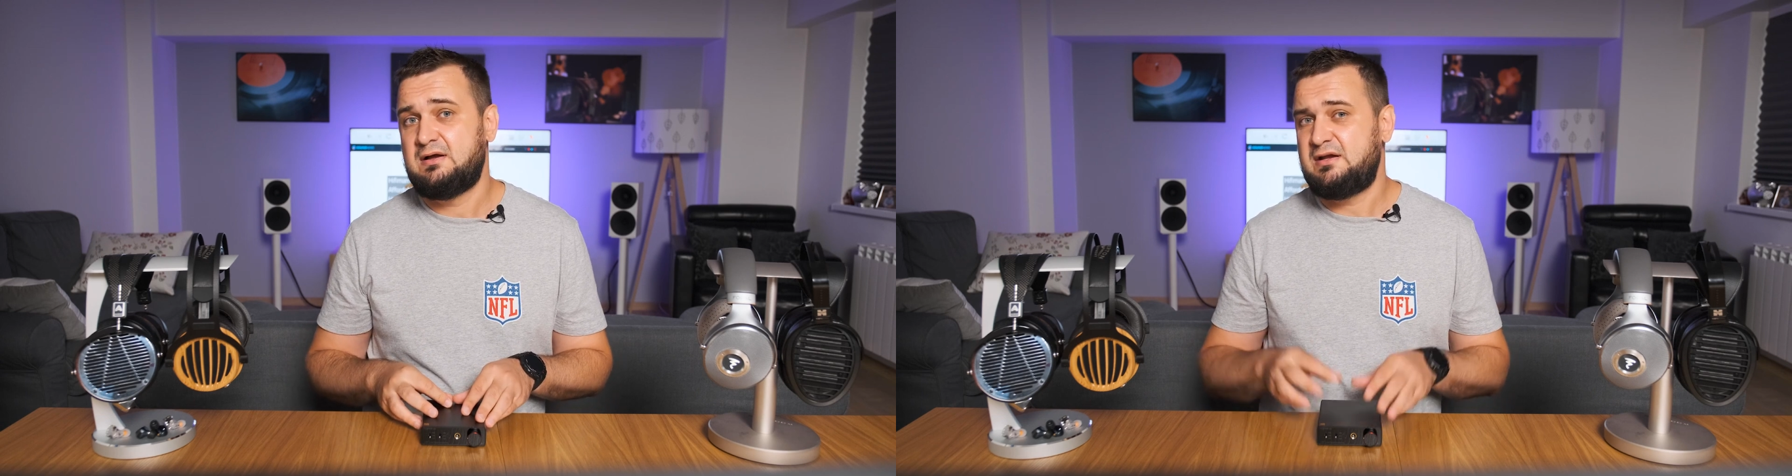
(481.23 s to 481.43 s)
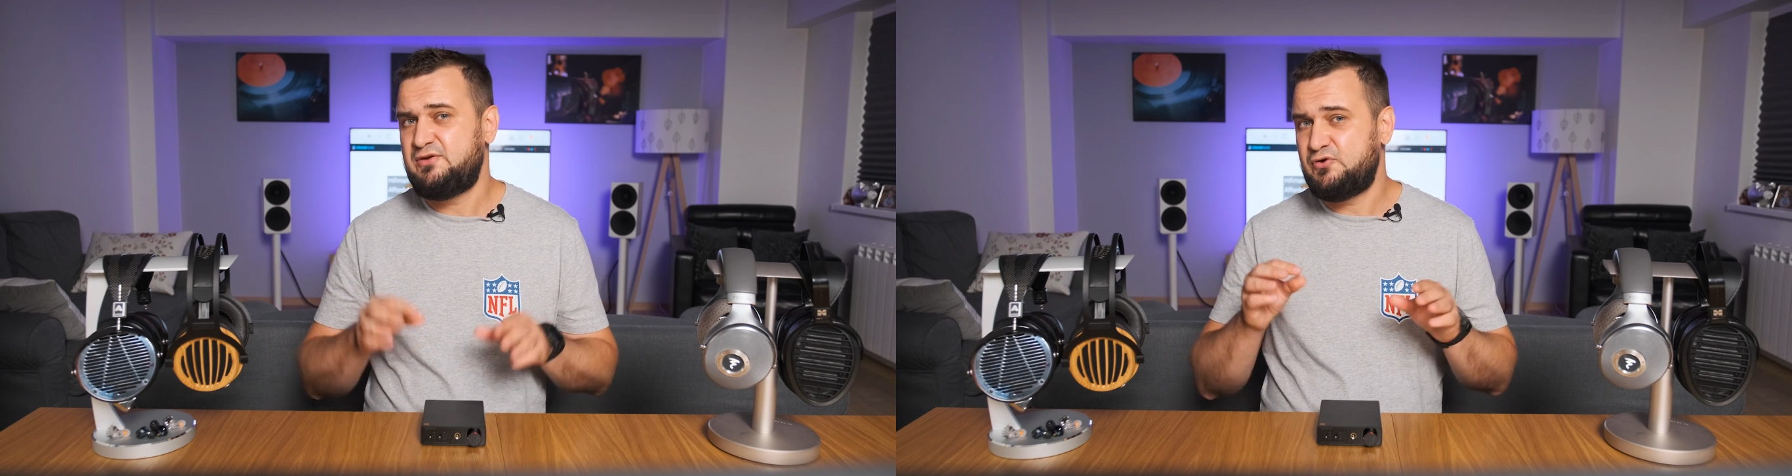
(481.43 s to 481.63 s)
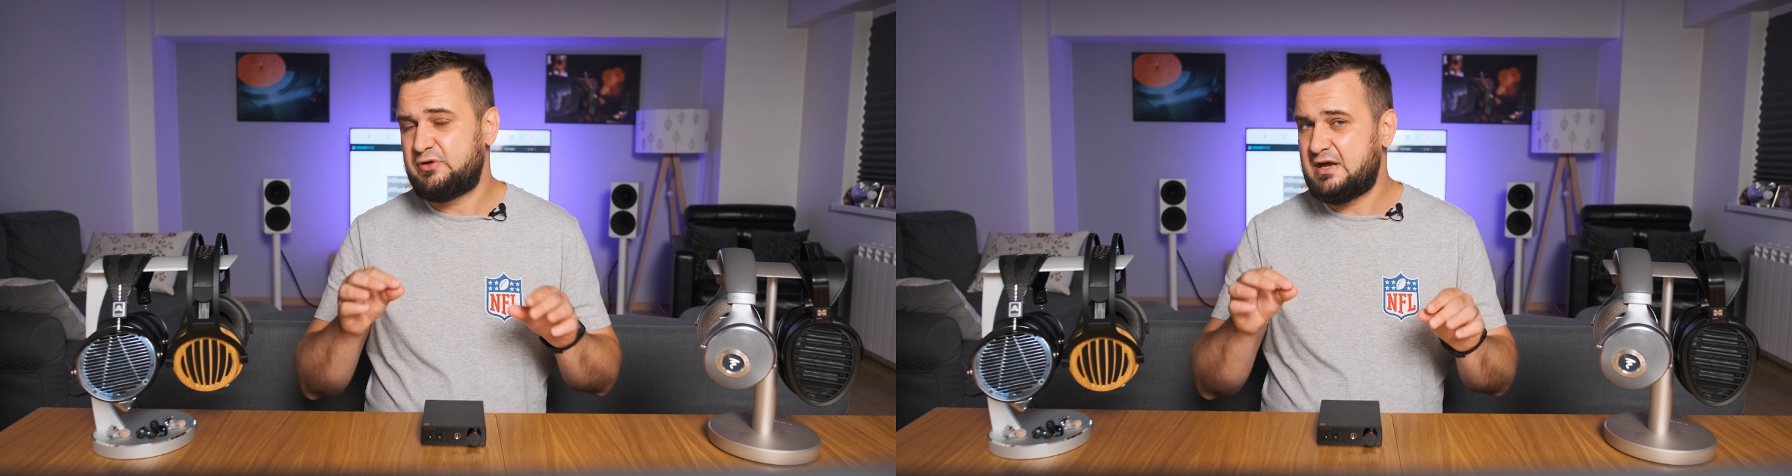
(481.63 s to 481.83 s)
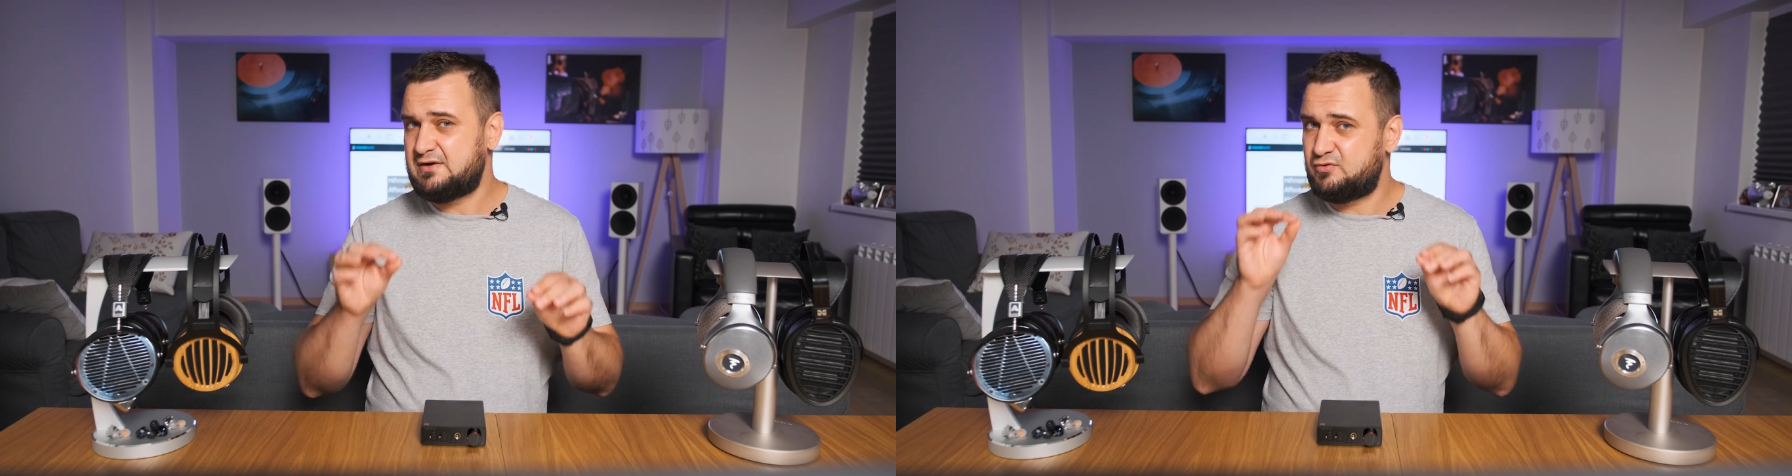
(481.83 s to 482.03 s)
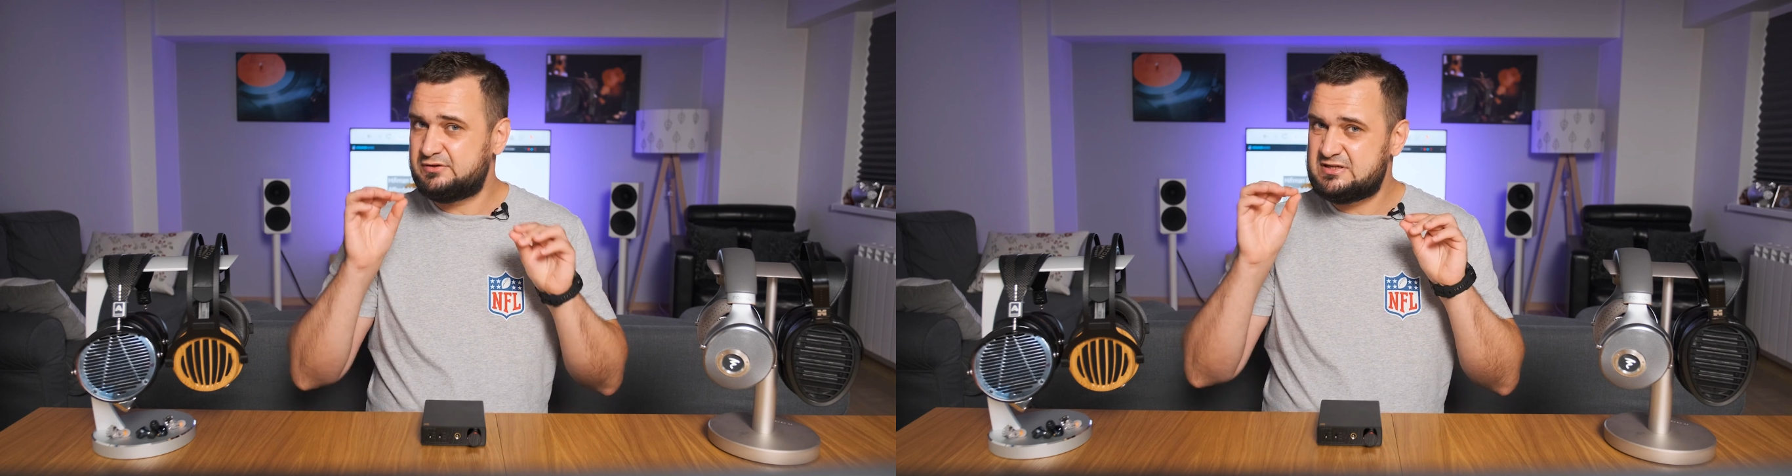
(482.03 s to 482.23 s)
And if you care
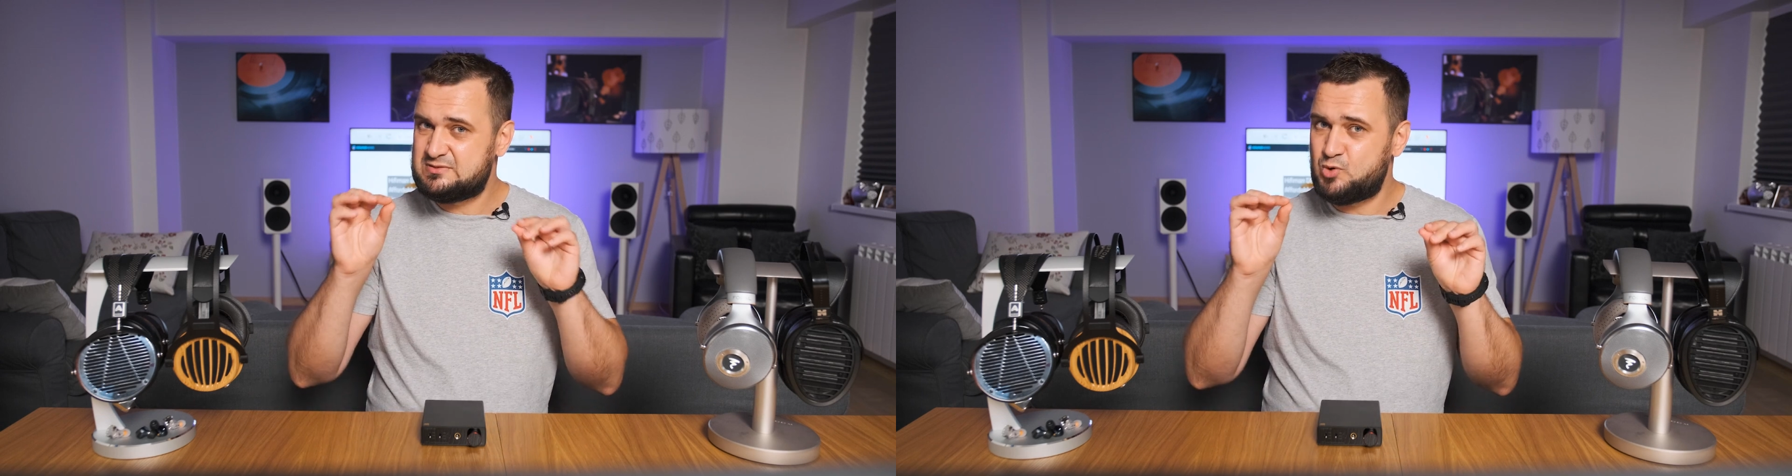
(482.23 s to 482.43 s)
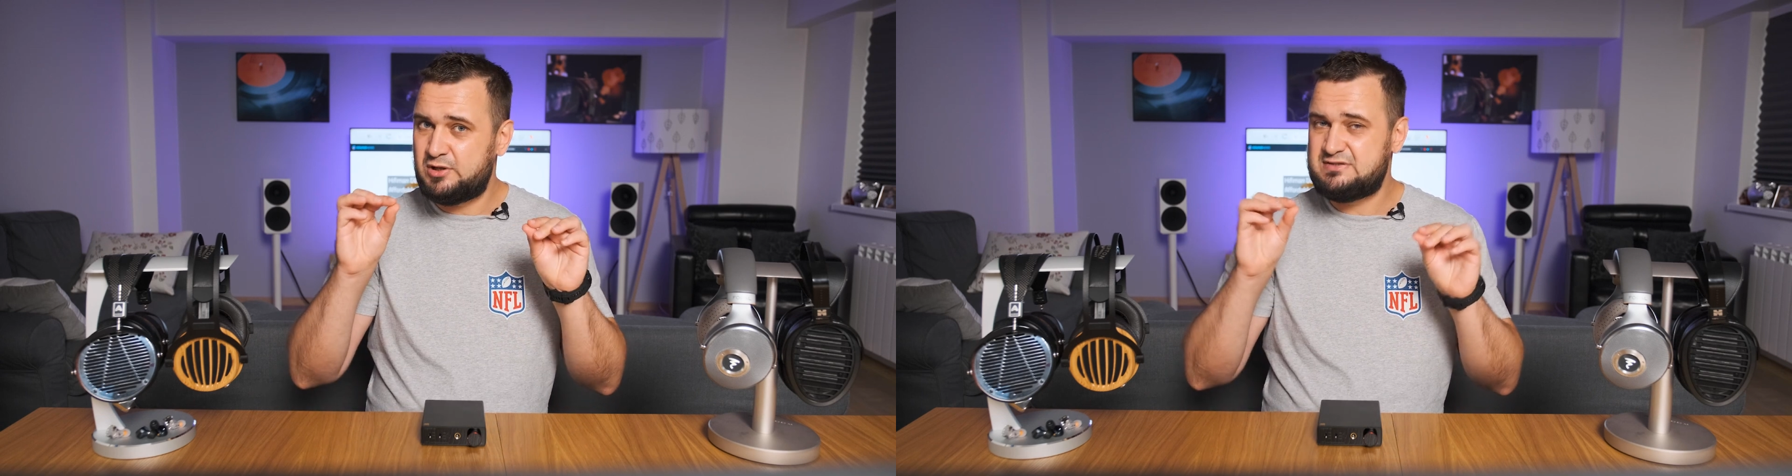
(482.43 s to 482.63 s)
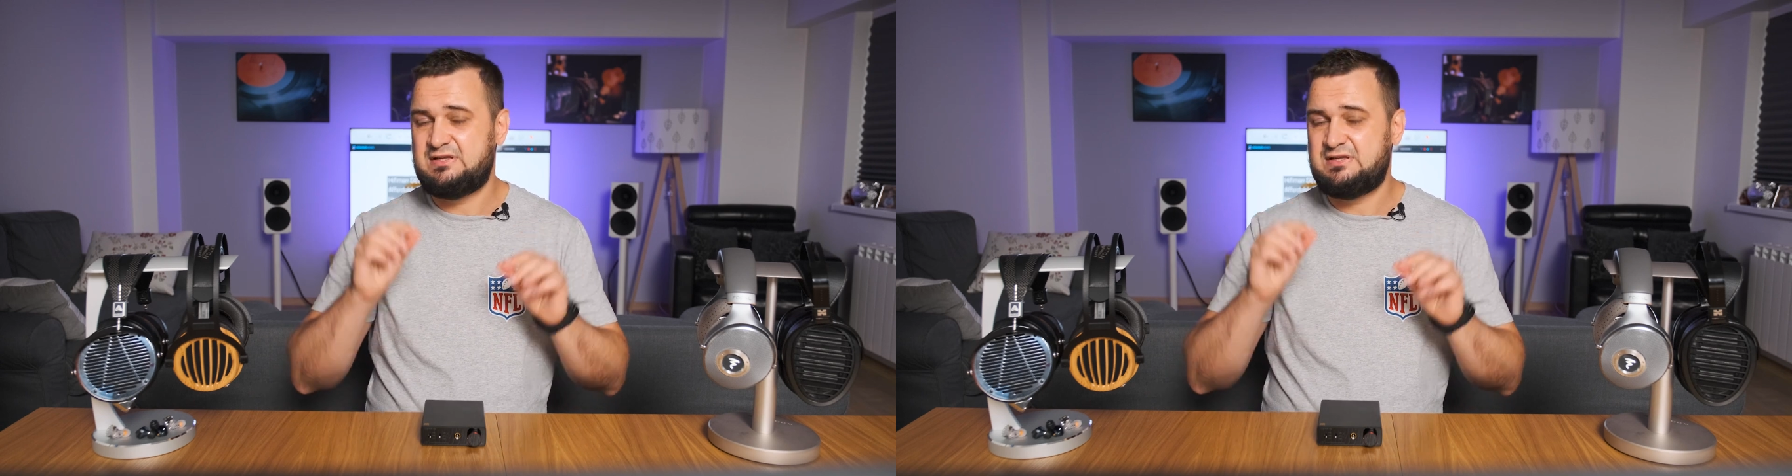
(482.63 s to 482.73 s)
for the smallest